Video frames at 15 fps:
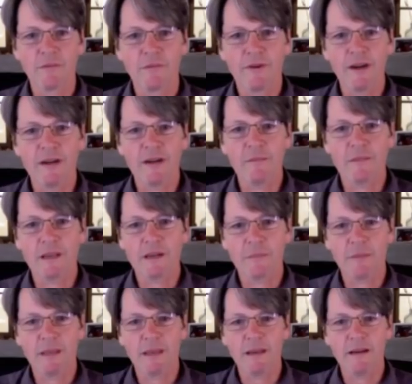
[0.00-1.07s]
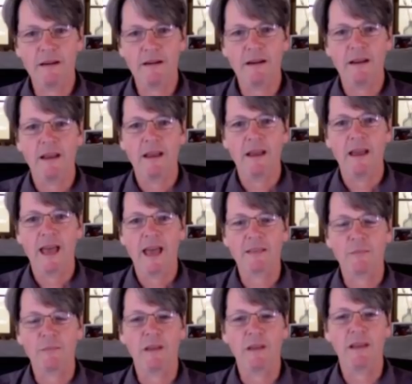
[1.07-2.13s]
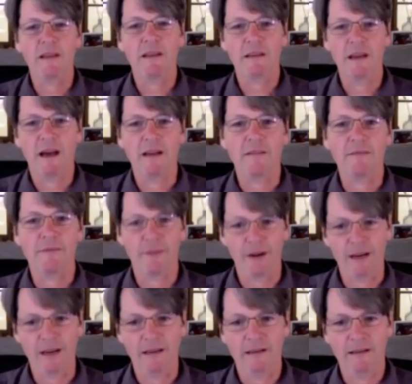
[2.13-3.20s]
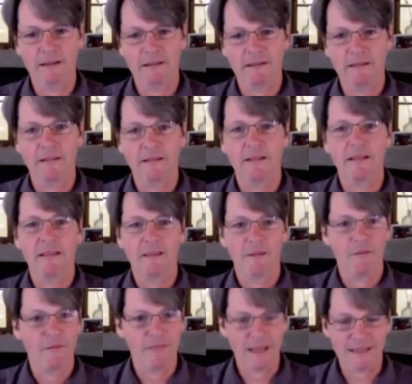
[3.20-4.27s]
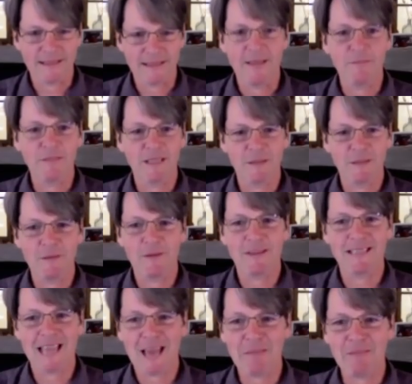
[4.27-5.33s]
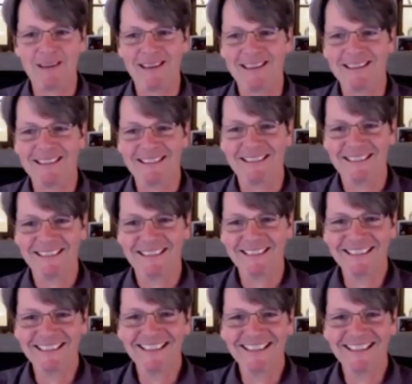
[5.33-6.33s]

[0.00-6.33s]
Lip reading: So freedom can appear as being not free. That seems to be what's happening.